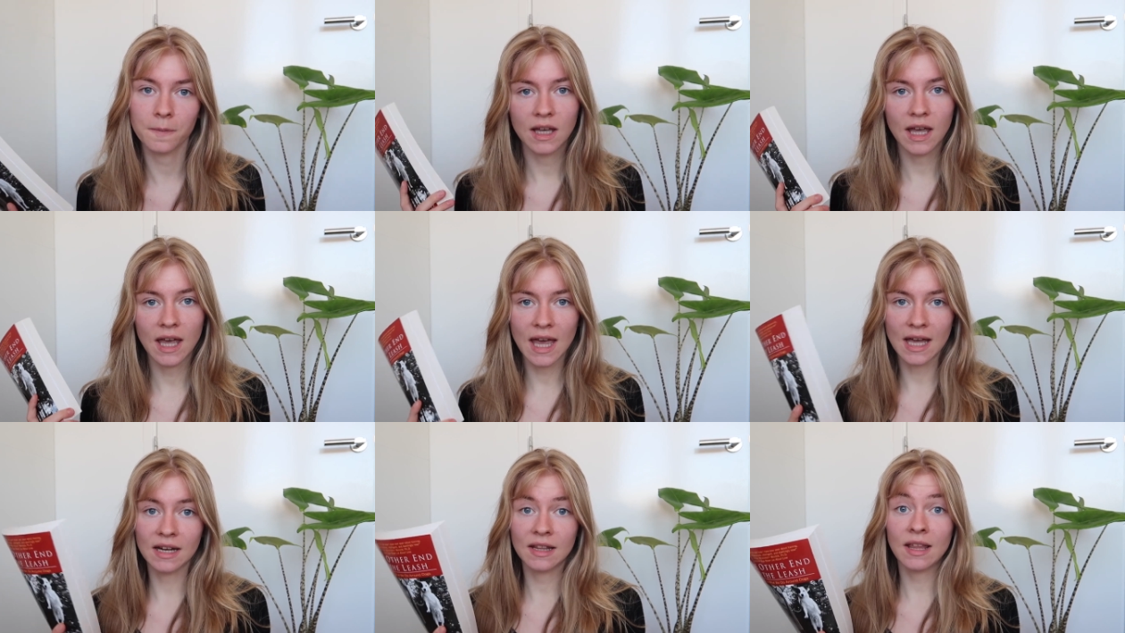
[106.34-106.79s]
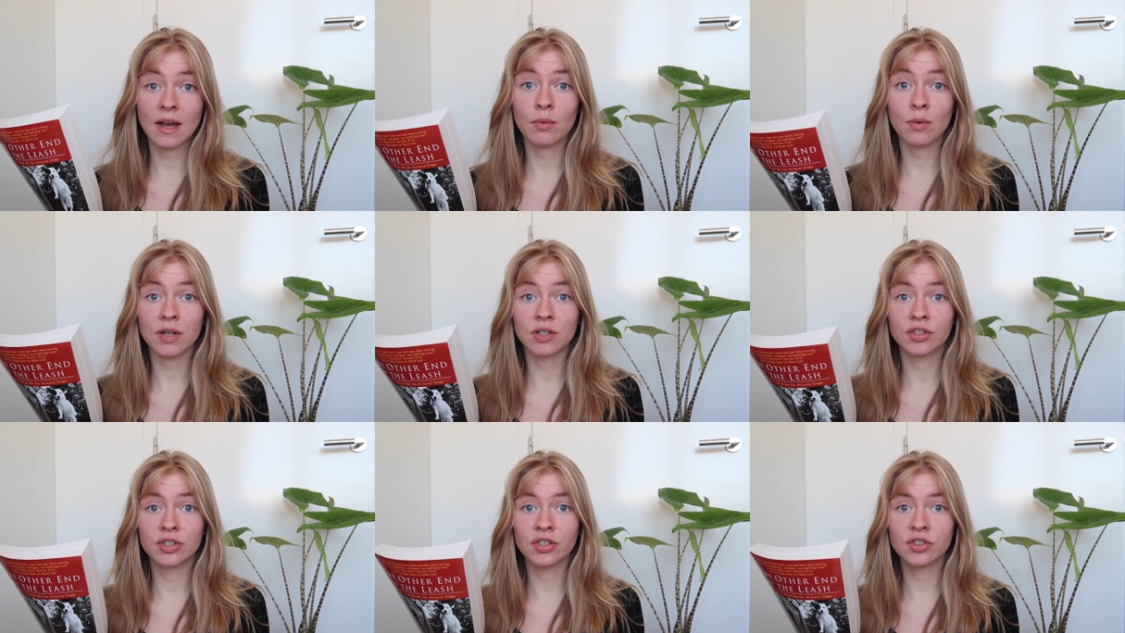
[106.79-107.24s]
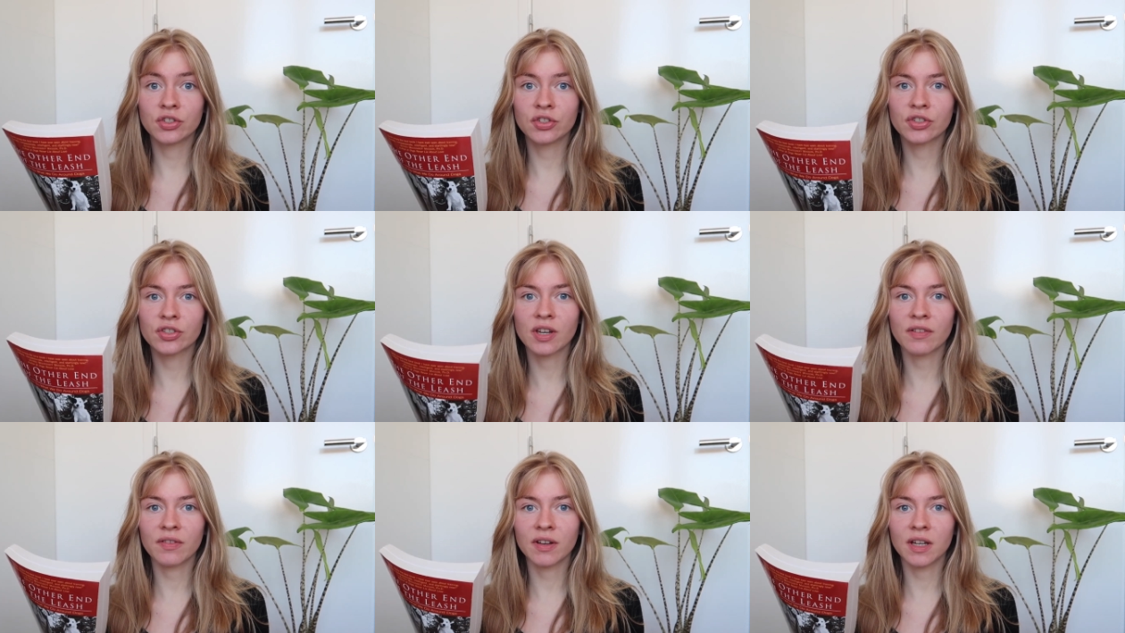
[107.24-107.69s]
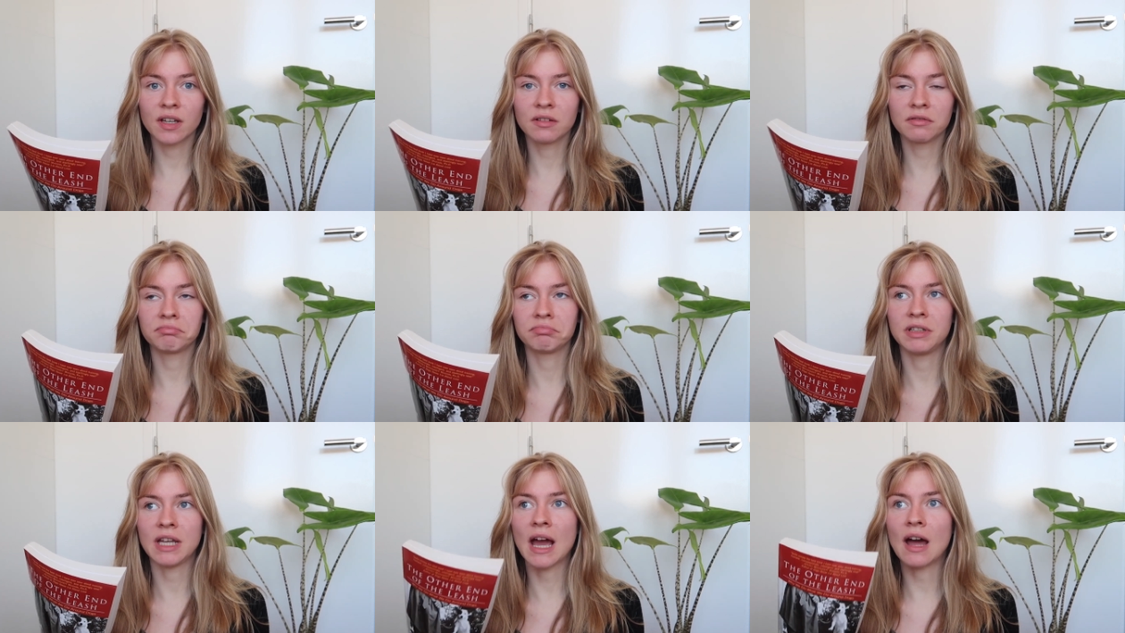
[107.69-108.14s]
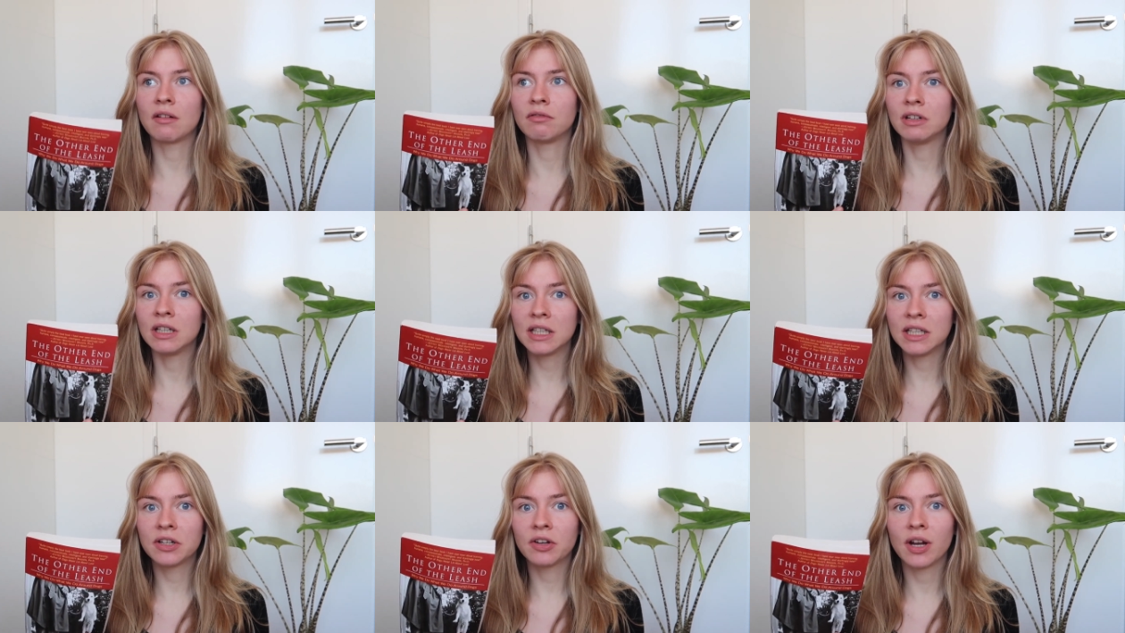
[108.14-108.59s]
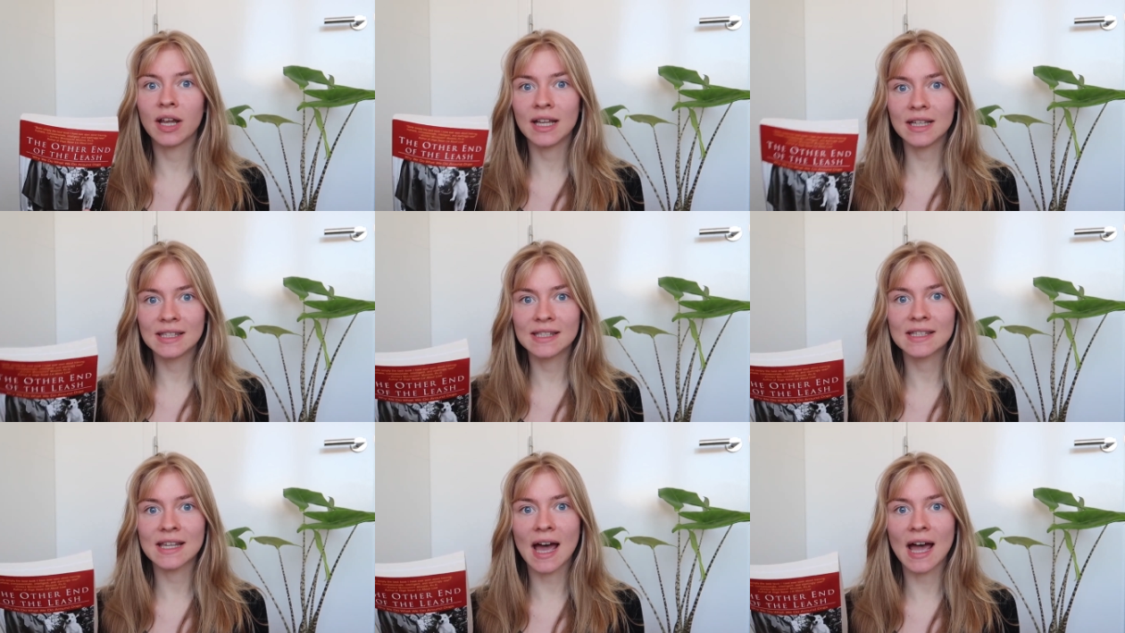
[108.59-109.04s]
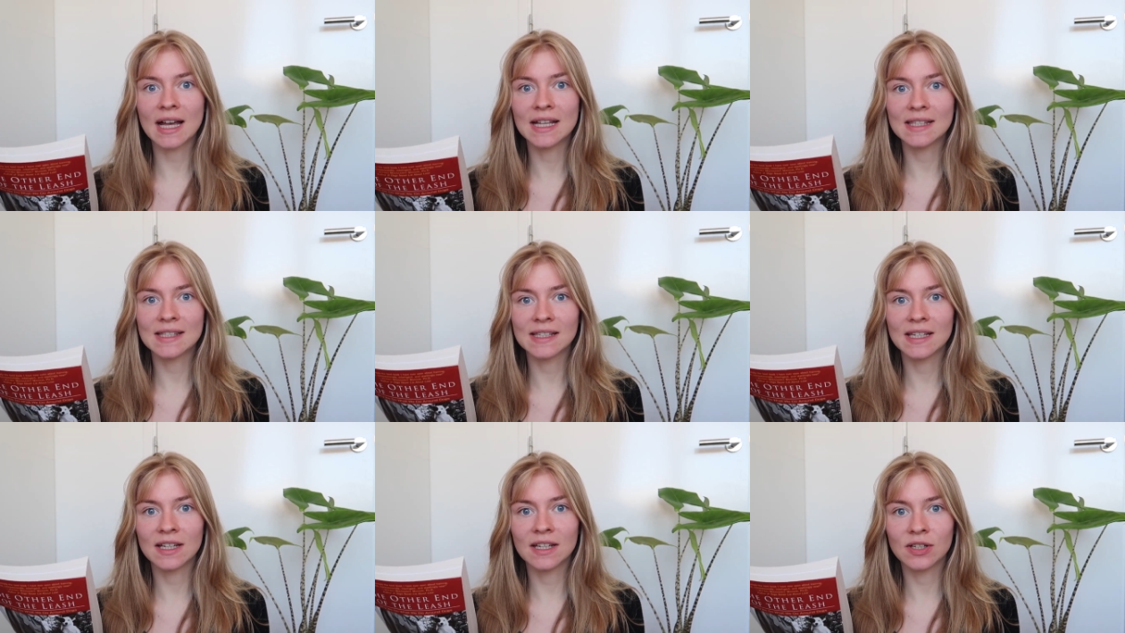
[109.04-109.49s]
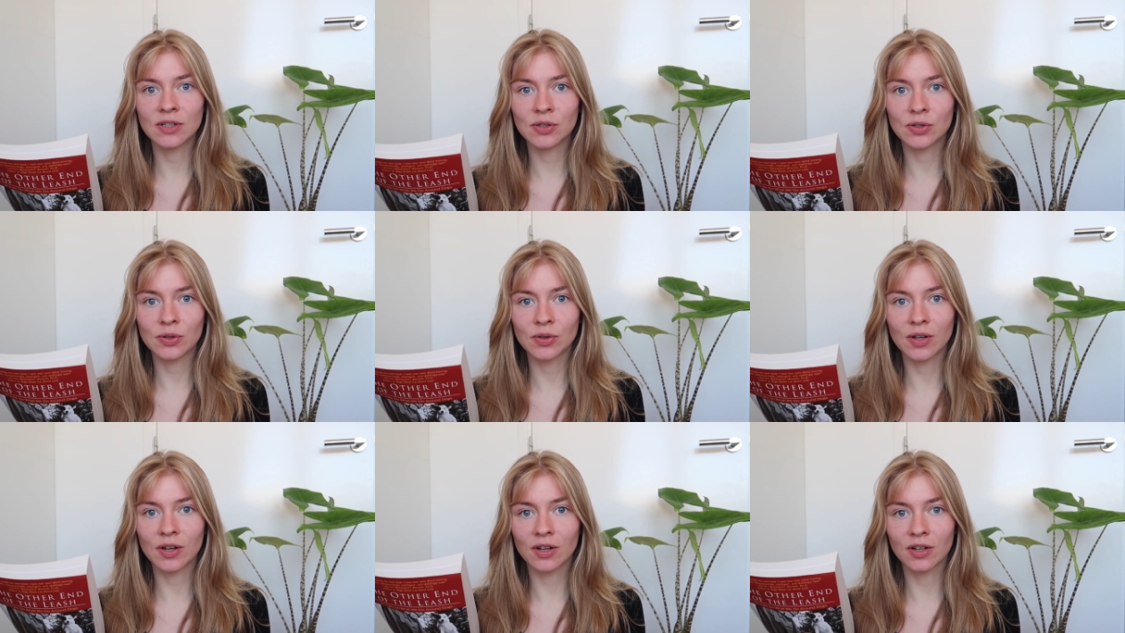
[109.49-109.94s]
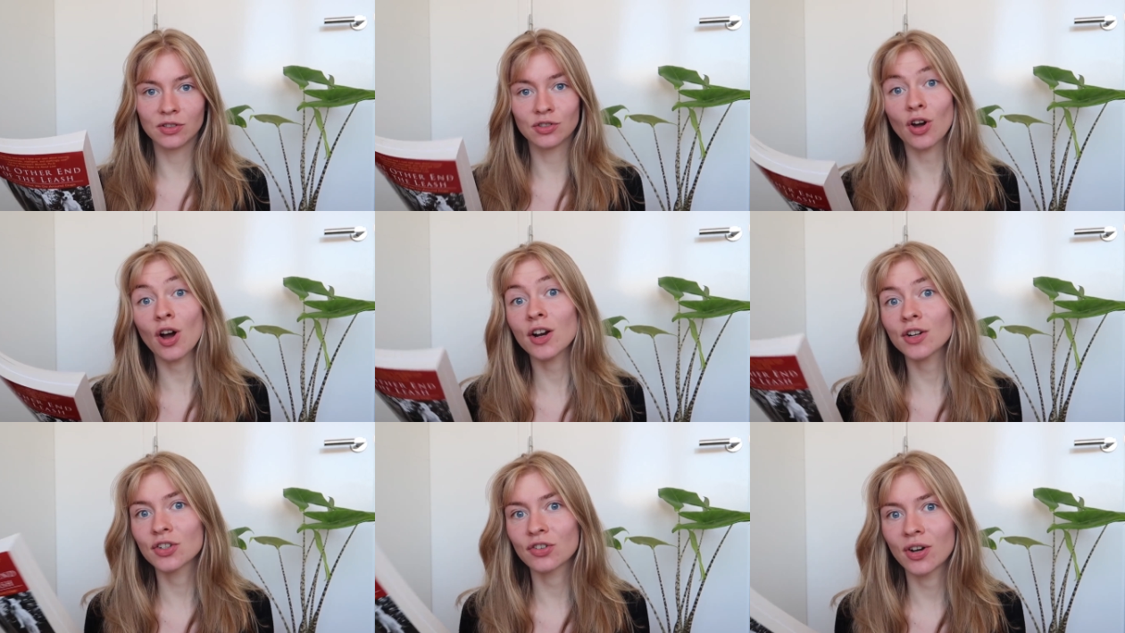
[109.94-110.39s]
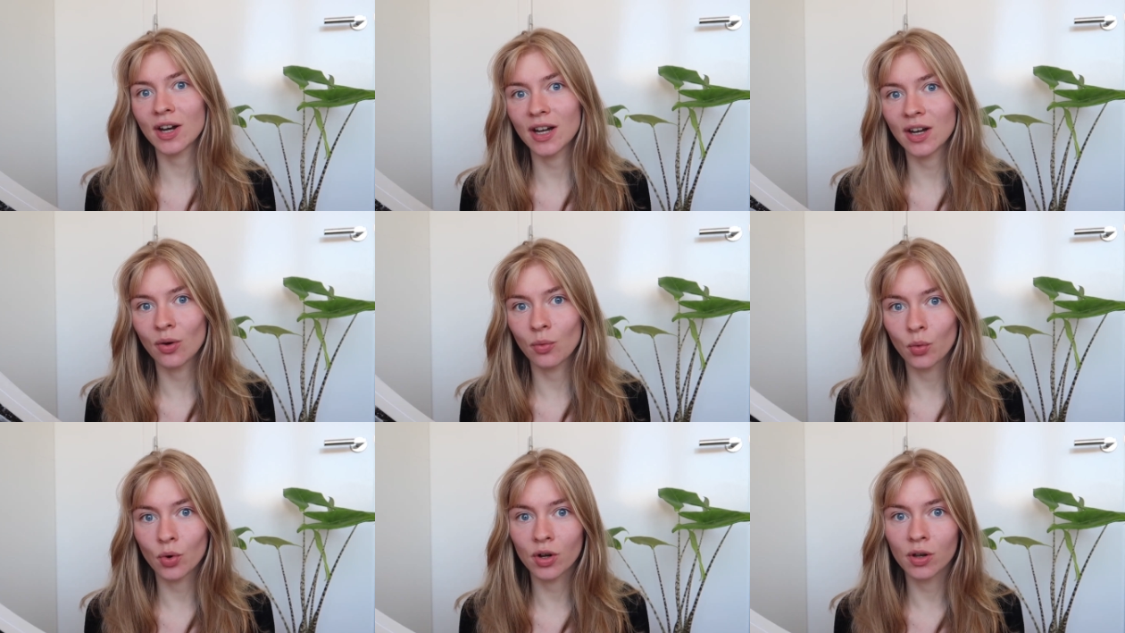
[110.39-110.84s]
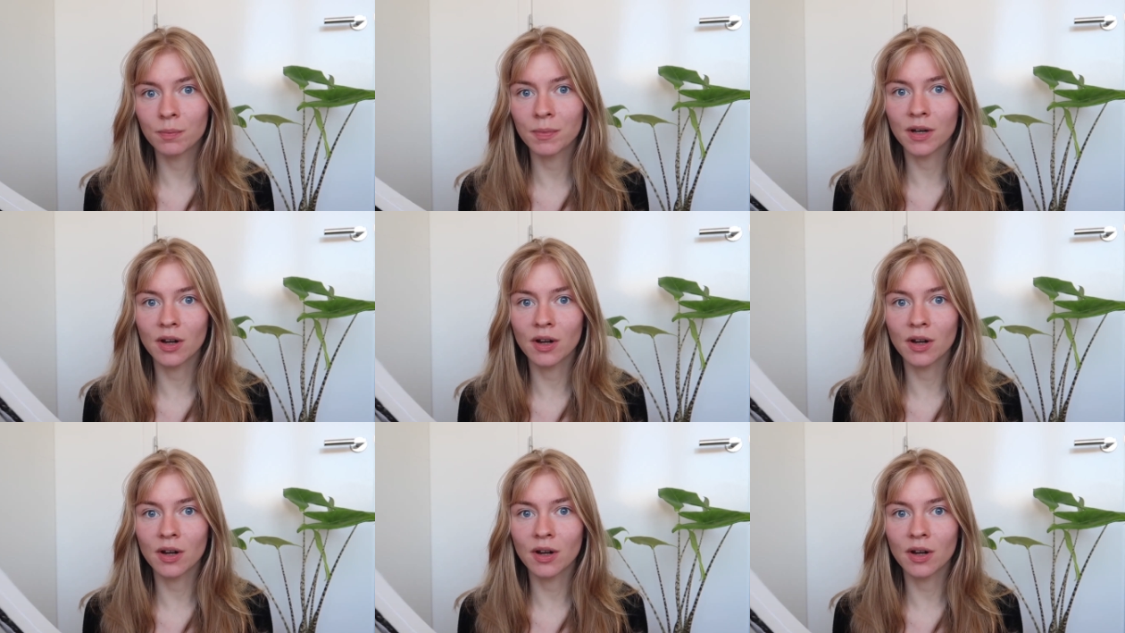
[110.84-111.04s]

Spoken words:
And in that way she's just giving, yeah, really good insights into the dog training world,